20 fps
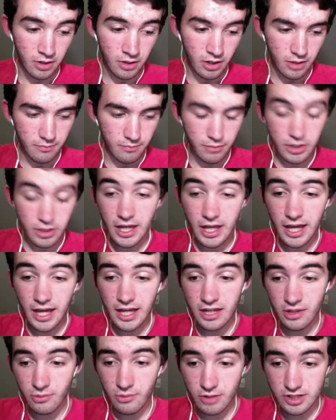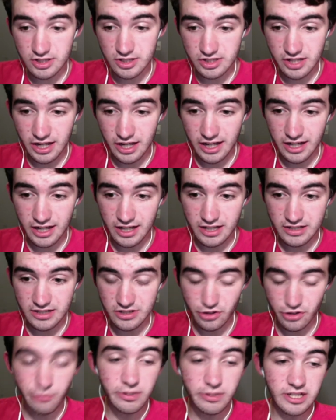But yeah, anyways, guys, I hope
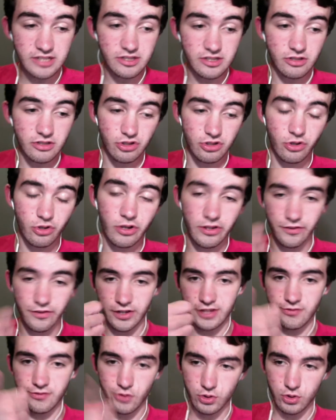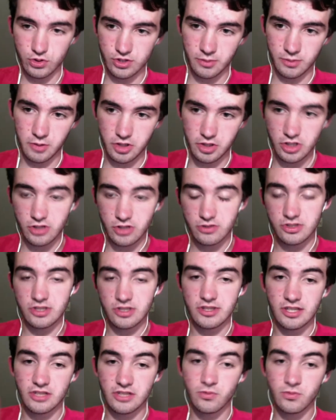you guys enjoy. Like, me, subscribe my channel. See you
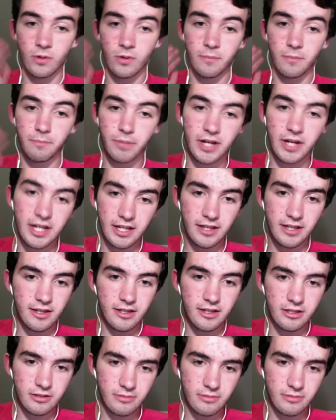next one. Bye.